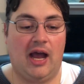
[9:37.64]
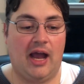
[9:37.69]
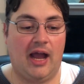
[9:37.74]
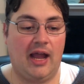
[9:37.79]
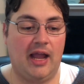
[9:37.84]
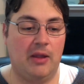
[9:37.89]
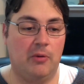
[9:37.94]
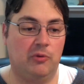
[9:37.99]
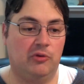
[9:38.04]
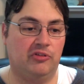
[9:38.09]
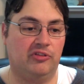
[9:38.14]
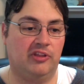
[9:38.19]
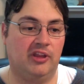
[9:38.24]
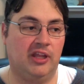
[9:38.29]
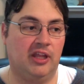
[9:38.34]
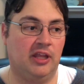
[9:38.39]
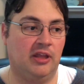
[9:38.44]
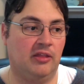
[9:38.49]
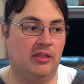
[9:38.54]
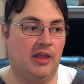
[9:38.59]
I was
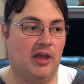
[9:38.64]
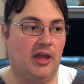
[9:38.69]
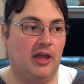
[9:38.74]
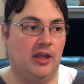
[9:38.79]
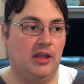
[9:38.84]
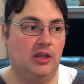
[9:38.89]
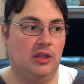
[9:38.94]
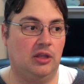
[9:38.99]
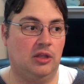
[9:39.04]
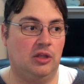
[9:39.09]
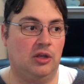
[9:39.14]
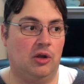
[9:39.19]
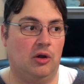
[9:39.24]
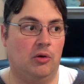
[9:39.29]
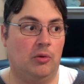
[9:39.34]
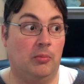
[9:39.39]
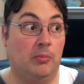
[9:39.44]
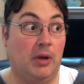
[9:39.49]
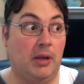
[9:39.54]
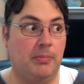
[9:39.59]
thinking that,
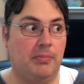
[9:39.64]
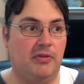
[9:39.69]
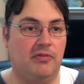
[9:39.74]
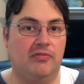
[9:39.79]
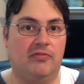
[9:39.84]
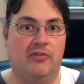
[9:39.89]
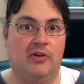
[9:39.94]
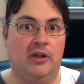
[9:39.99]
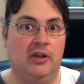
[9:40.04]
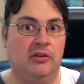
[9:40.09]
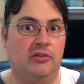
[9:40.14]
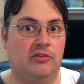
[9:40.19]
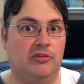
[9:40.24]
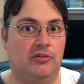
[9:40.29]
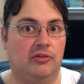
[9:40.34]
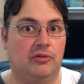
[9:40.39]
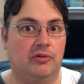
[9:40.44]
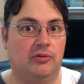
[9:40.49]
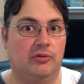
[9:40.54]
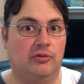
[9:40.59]
might be fun
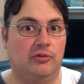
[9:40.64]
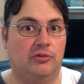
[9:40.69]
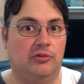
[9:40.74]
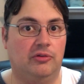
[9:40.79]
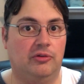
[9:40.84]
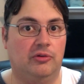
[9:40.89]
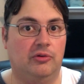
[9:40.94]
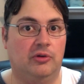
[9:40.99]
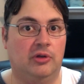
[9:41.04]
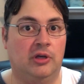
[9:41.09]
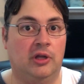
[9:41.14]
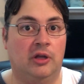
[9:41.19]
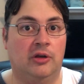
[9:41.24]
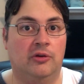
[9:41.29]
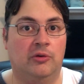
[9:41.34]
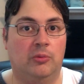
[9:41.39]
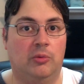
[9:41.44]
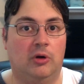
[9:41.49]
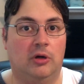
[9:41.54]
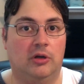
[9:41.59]
to do an
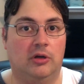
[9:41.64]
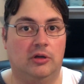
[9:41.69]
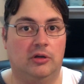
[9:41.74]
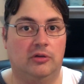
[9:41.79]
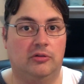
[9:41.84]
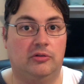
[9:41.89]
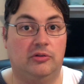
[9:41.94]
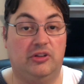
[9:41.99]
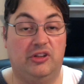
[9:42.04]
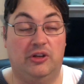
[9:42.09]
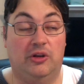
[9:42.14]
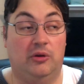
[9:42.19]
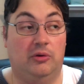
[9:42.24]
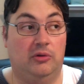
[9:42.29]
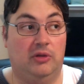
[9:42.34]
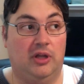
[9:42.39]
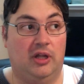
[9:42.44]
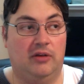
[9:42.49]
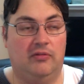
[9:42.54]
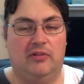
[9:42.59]
underwater,
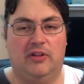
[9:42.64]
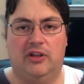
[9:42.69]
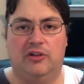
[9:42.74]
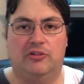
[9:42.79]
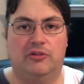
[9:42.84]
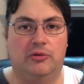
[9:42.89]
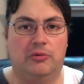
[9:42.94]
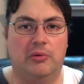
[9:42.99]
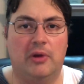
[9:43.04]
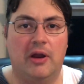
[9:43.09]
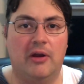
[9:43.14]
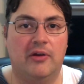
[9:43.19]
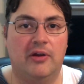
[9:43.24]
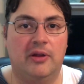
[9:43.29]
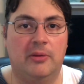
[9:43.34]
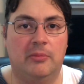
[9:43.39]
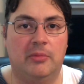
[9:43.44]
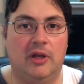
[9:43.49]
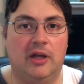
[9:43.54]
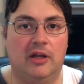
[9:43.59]
kind of like a
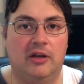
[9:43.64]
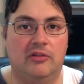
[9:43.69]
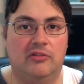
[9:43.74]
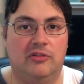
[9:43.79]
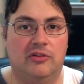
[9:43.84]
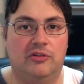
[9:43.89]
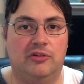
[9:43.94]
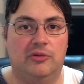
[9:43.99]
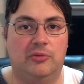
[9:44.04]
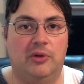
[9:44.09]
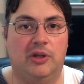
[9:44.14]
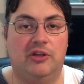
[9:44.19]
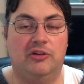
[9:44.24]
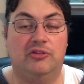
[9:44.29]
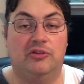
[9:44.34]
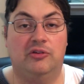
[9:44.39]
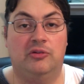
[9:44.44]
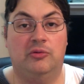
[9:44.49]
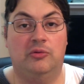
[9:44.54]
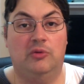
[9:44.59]
terrarium kind of
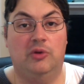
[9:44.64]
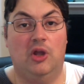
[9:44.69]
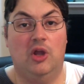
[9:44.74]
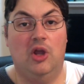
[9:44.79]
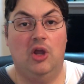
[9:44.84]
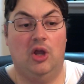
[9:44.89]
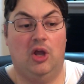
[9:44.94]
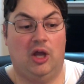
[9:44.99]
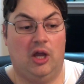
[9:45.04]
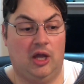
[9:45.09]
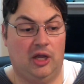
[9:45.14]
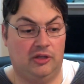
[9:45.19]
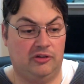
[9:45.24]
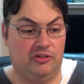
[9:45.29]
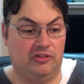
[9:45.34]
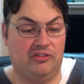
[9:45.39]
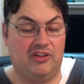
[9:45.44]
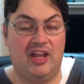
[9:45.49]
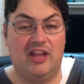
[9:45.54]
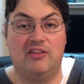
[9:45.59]
situation.
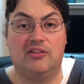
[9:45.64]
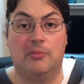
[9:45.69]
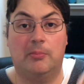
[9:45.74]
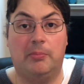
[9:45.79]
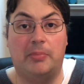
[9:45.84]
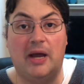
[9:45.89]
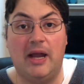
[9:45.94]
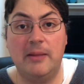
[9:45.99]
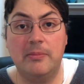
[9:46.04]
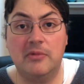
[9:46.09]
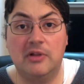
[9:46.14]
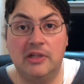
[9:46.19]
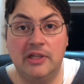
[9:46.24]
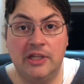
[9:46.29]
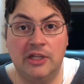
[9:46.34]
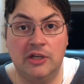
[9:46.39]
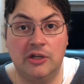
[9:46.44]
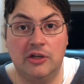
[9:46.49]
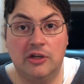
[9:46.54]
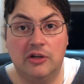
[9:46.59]
Just take some pipe
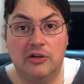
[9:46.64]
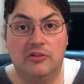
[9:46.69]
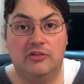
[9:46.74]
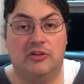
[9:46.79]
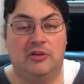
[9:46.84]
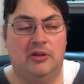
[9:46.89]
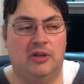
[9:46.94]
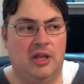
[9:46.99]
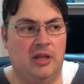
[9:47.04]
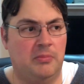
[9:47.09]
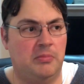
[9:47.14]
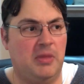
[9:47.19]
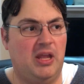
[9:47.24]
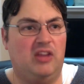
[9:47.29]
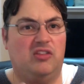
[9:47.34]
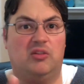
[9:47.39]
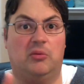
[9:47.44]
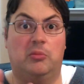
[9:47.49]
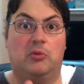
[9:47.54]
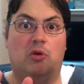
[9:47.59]
cleaners and
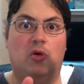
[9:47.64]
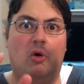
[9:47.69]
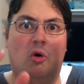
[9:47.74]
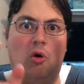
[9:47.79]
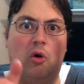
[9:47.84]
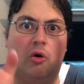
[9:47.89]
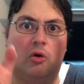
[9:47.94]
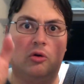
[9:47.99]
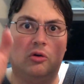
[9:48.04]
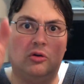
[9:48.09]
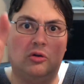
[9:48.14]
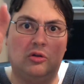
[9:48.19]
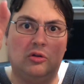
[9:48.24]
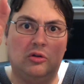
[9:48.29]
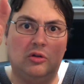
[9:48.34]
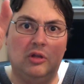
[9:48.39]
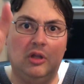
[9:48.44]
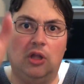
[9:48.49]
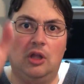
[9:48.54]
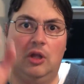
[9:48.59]
make some
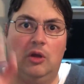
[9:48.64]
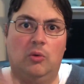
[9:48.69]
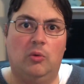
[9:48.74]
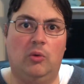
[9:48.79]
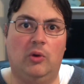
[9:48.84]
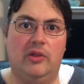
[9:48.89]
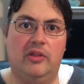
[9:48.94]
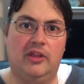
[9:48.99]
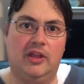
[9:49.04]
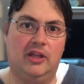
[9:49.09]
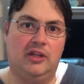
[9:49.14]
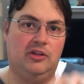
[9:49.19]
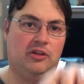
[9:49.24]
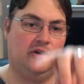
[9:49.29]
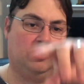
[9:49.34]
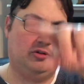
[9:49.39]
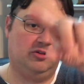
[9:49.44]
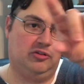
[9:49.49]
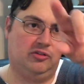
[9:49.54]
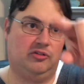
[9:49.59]
coral with it.
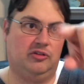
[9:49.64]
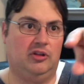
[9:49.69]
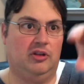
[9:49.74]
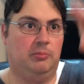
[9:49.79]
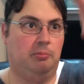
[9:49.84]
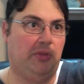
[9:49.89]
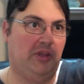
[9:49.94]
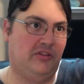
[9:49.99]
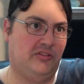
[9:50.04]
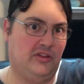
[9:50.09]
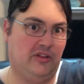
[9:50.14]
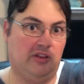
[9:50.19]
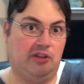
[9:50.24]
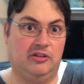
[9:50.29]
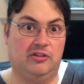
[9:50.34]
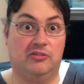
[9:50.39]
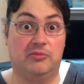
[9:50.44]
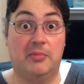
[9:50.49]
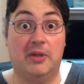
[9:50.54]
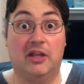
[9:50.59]
Just
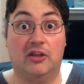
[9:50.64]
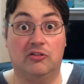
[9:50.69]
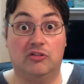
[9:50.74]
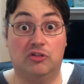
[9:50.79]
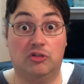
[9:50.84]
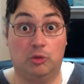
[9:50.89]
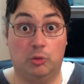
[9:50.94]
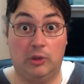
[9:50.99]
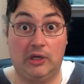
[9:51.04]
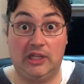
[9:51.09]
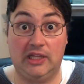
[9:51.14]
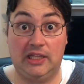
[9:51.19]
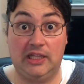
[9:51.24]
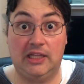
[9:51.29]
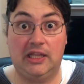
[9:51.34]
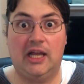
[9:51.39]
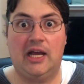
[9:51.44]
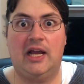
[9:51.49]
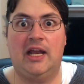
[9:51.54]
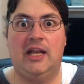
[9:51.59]
basically just make a
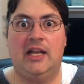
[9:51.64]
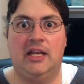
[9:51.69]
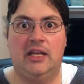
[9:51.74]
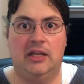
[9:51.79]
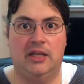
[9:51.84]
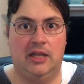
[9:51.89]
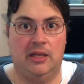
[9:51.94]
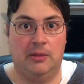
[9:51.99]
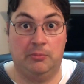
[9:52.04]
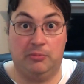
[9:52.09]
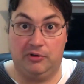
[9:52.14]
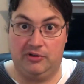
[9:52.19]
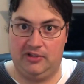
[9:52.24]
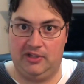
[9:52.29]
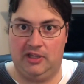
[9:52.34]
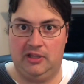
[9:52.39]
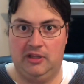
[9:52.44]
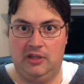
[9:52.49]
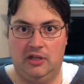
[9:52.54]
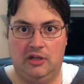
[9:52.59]
squiggly line and
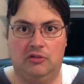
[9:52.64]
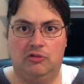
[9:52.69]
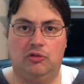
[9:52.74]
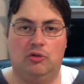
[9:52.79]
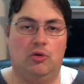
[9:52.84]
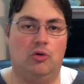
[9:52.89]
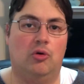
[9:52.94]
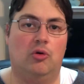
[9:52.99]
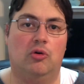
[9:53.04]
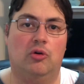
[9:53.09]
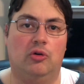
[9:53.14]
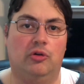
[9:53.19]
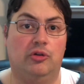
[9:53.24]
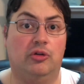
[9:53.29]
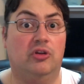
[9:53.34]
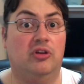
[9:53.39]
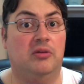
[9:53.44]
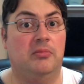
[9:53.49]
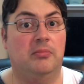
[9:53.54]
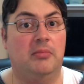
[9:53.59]
pretend that it's coral.
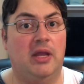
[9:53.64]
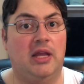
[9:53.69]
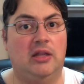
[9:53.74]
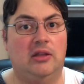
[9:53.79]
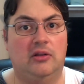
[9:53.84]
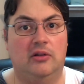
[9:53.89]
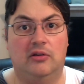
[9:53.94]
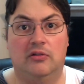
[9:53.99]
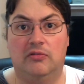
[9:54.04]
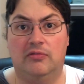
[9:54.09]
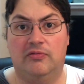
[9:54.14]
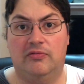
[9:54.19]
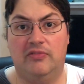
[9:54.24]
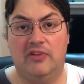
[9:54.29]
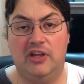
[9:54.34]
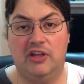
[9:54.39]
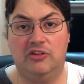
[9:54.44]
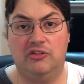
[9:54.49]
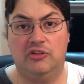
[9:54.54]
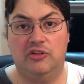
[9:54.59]
You can make little
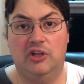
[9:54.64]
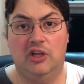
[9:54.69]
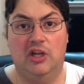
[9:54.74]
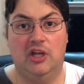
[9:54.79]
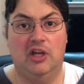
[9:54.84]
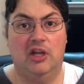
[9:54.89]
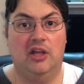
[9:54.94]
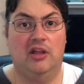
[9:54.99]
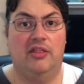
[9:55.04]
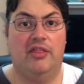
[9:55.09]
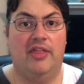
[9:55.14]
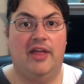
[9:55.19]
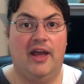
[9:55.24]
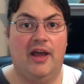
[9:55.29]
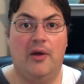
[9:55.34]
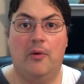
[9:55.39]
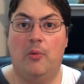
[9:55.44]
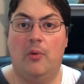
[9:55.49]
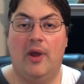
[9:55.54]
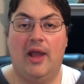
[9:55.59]
fish
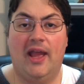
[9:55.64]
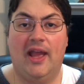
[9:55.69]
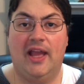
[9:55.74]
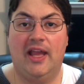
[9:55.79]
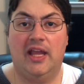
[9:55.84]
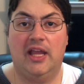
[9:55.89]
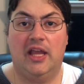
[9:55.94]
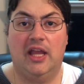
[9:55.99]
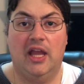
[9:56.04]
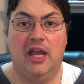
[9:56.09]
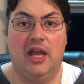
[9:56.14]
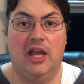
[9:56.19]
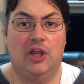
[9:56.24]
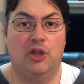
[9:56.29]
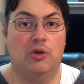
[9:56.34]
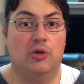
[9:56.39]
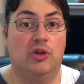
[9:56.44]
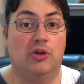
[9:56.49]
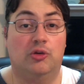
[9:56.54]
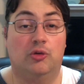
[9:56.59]
that way.
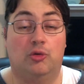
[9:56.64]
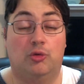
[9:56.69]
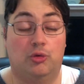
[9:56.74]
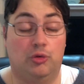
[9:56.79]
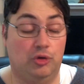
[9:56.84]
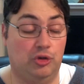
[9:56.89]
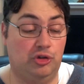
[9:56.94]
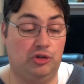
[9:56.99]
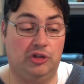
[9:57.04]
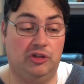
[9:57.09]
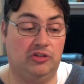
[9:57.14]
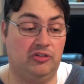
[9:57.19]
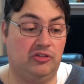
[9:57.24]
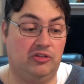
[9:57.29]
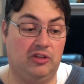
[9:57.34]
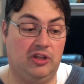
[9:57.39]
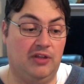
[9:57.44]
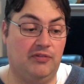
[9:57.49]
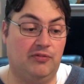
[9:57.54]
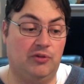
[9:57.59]
You can
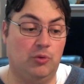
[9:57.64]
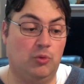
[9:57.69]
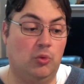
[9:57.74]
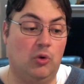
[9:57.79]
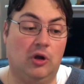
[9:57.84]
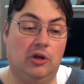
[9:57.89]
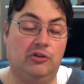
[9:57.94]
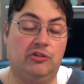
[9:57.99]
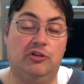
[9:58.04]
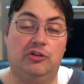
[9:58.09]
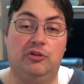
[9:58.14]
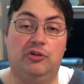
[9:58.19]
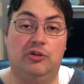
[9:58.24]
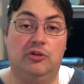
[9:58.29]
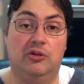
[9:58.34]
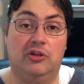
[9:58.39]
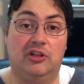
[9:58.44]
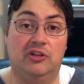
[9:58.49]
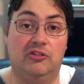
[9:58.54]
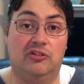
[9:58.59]
just, if you want to,
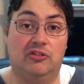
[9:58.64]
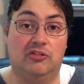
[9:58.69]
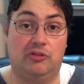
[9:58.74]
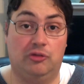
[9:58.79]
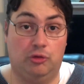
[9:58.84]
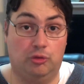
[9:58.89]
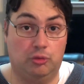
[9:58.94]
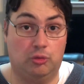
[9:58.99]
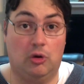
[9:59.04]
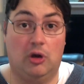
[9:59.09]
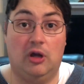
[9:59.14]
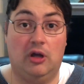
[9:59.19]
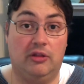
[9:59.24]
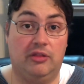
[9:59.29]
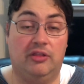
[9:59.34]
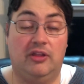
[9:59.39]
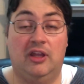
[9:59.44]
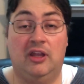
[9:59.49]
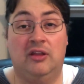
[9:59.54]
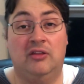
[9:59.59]
you can just
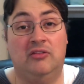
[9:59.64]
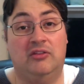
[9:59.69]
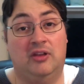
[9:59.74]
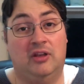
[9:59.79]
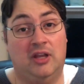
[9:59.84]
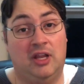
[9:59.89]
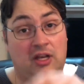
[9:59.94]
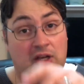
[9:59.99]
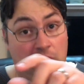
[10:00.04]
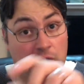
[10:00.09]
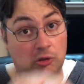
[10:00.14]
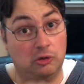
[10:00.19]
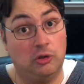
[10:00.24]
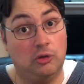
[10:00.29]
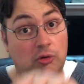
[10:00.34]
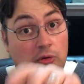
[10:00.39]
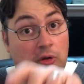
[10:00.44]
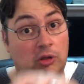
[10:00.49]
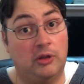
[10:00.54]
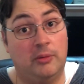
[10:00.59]
draw things and
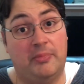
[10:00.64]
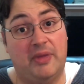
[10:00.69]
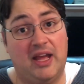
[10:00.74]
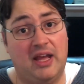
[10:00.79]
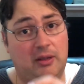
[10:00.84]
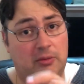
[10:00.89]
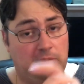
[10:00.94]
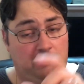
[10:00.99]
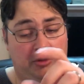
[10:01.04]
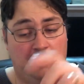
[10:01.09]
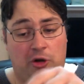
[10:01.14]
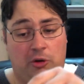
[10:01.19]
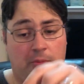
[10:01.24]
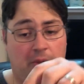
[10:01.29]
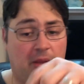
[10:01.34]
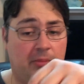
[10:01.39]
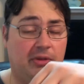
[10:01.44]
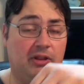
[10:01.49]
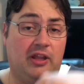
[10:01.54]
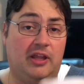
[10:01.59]
glue on the back,
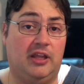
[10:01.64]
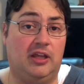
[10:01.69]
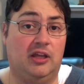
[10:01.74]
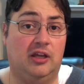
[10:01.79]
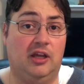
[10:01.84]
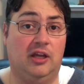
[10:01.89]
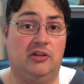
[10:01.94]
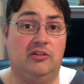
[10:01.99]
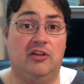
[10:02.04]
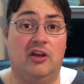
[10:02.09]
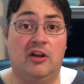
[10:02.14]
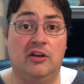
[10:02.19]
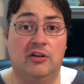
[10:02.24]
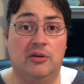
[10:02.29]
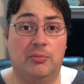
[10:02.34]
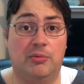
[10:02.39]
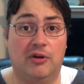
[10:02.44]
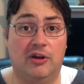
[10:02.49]
maybe like a tongue